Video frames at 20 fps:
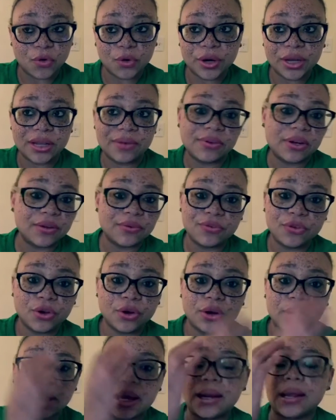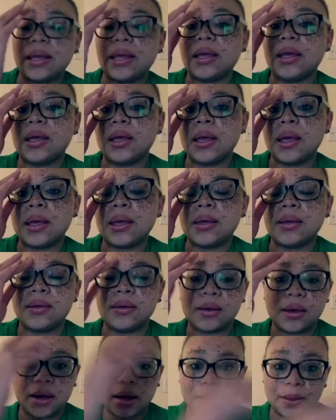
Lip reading: or even if you're getting a